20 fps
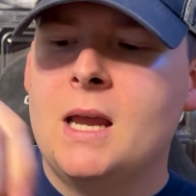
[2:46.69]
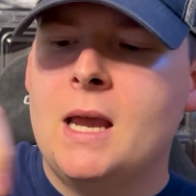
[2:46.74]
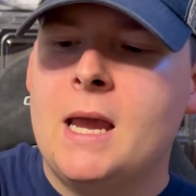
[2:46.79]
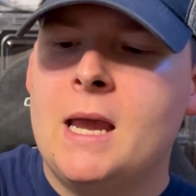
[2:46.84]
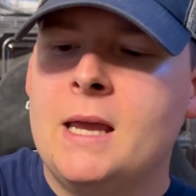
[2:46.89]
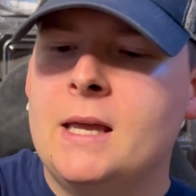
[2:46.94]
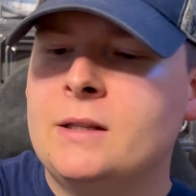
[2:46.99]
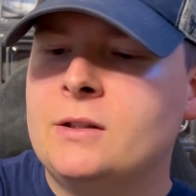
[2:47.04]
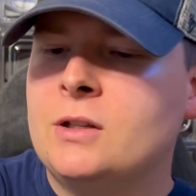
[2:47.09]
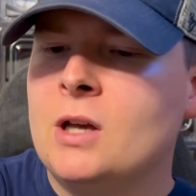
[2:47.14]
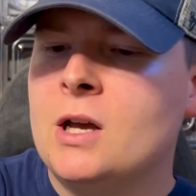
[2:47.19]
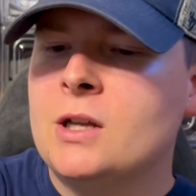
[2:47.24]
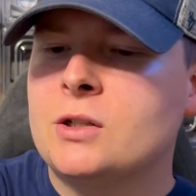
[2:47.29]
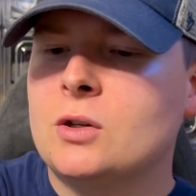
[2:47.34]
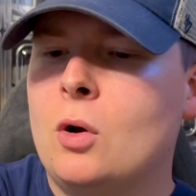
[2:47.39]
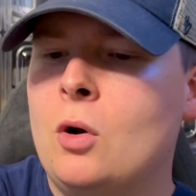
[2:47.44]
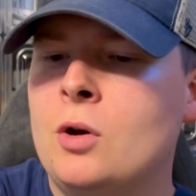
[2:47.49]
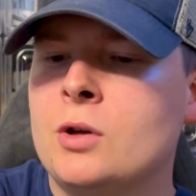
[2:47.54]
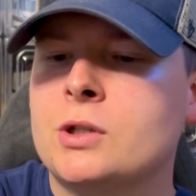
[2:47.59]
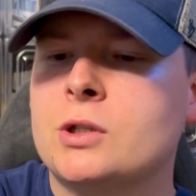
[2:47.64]
It does
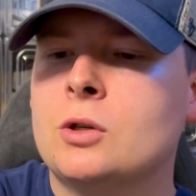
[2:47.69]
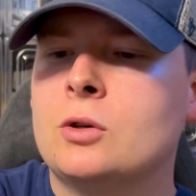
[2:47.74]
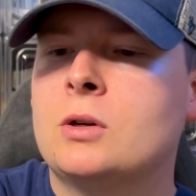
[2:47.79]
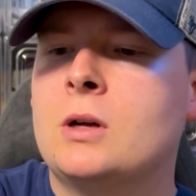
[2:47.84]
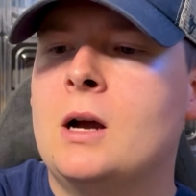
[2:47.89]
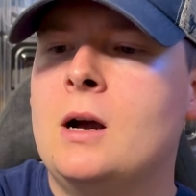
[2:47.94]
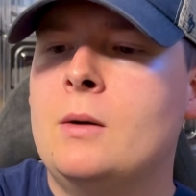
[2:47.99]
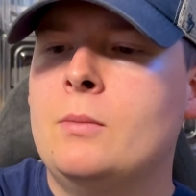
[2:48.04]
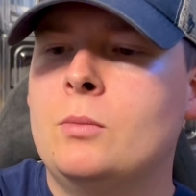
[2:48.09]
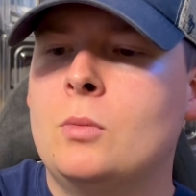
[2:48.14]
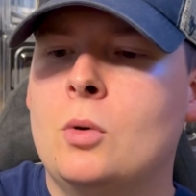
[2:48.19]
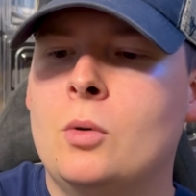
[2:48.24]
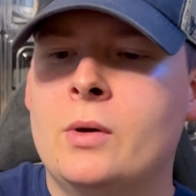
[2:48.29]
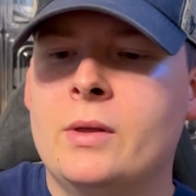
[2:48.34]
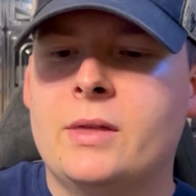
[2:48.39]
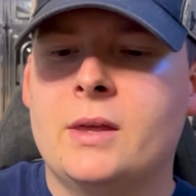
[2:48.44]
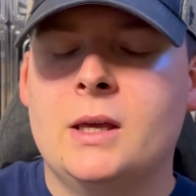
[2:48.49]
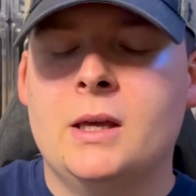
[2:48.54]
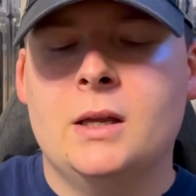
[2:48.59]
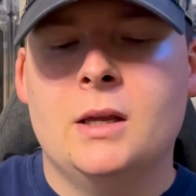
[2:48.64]
also come
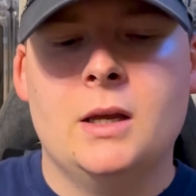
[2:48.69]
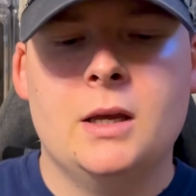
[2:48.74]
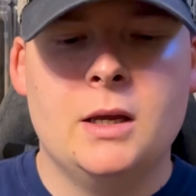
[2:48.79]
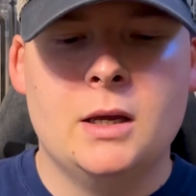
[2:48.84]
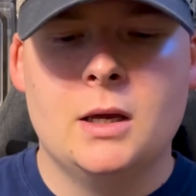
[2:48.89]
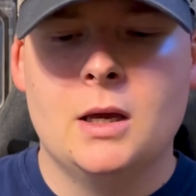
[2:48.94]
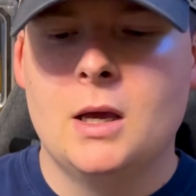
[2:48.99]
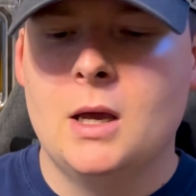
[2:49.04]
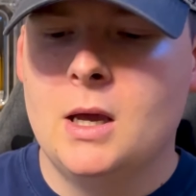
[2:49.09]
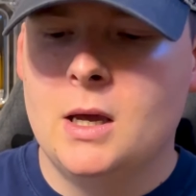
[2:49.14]
with a